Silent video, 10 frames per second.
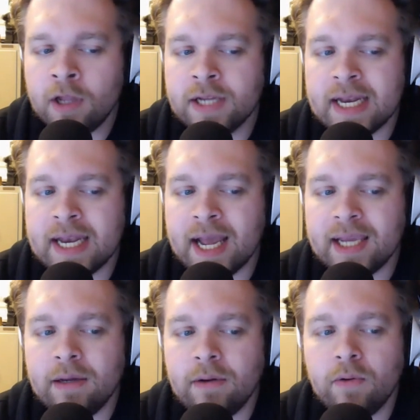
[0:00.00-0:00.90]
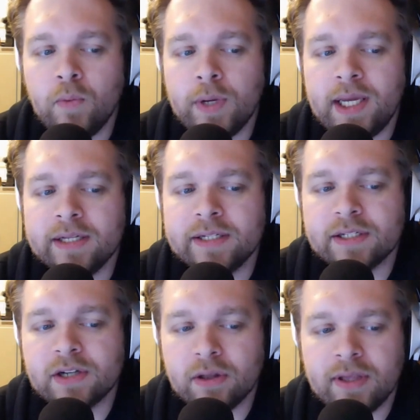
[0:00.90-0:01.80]
Tonight, we
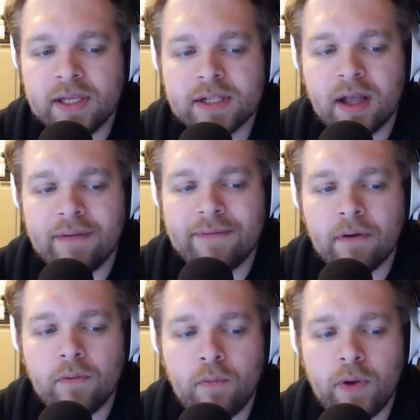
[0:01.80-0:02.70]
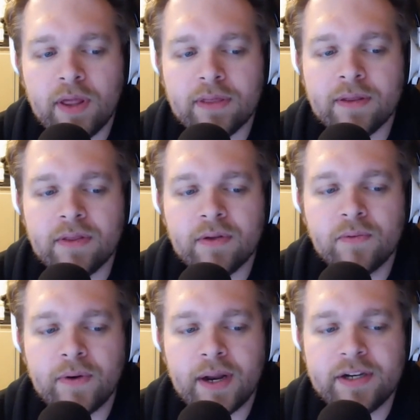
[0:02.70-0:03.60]
start things off with the
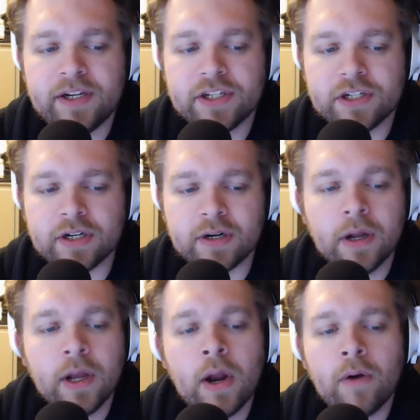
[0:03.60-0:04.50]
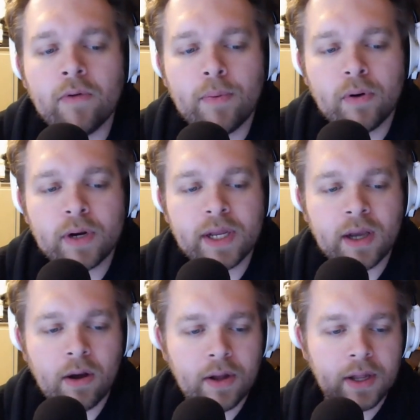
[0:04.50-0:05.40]
Register
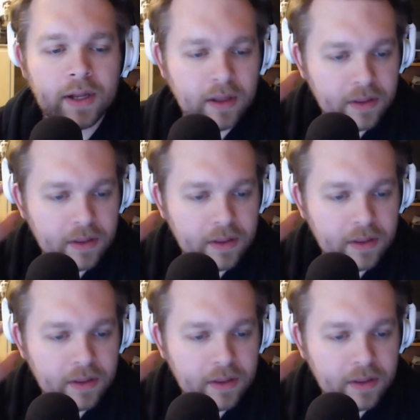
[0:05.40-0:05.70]
reporting on the